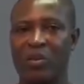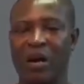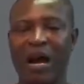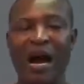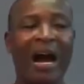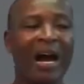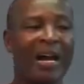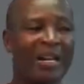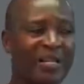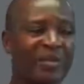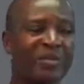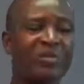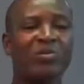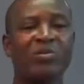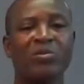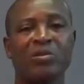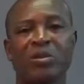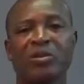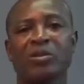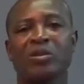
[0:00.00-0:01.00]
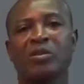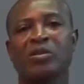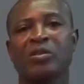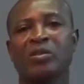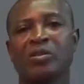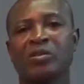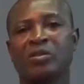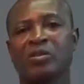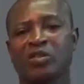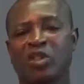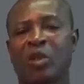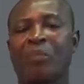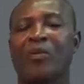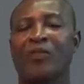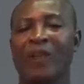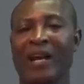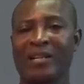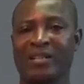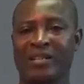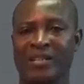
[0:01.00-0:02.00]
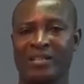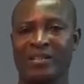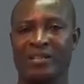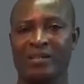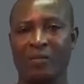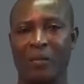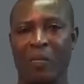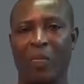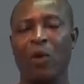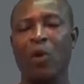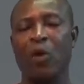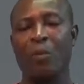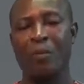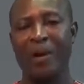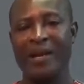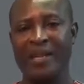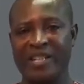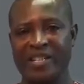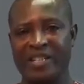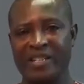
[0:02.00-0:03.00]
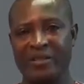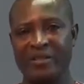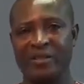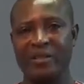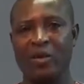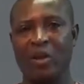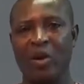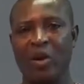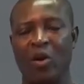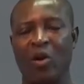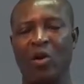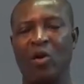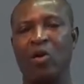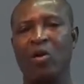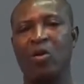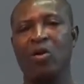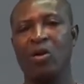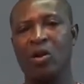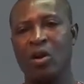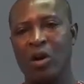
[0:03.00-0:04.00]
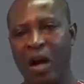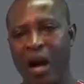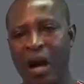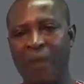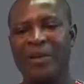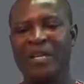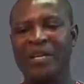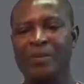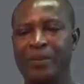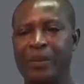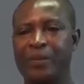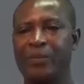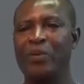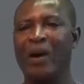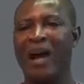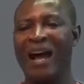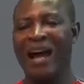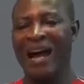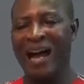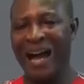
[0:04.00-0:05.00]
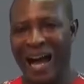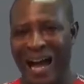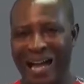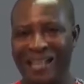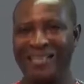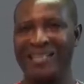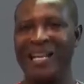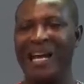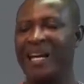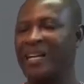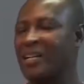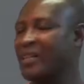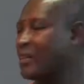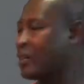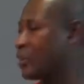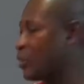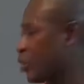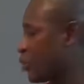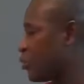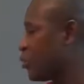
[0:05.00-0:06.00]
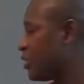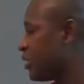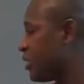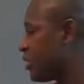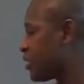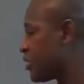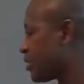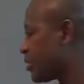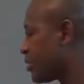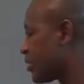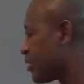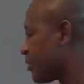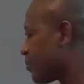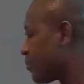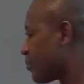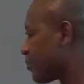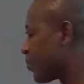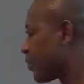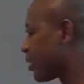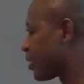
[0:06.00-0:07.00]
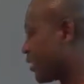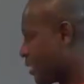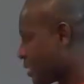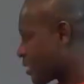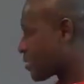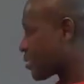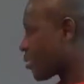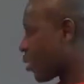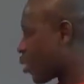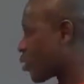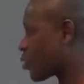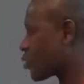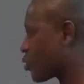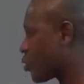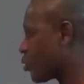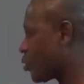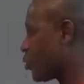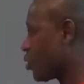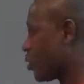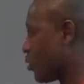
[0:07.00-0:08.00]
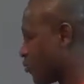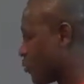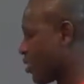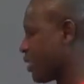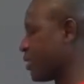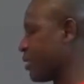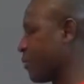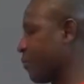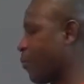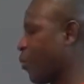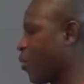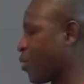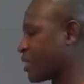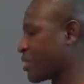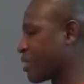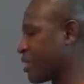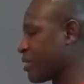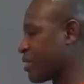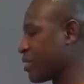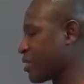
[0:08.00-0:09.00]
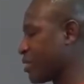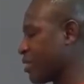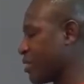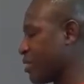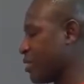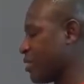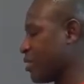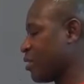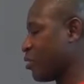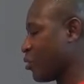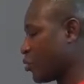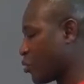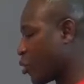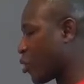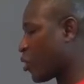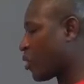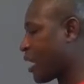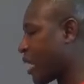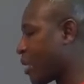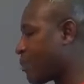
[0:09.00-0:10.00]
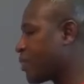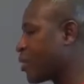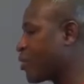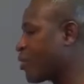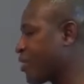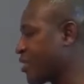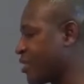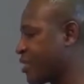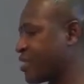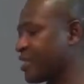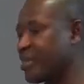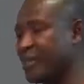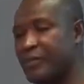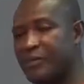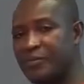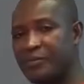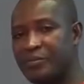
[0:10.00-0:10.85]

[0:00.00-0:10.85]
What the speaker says: are you supervising or managing, or how many people are under your unit is also very important. Role ambiguity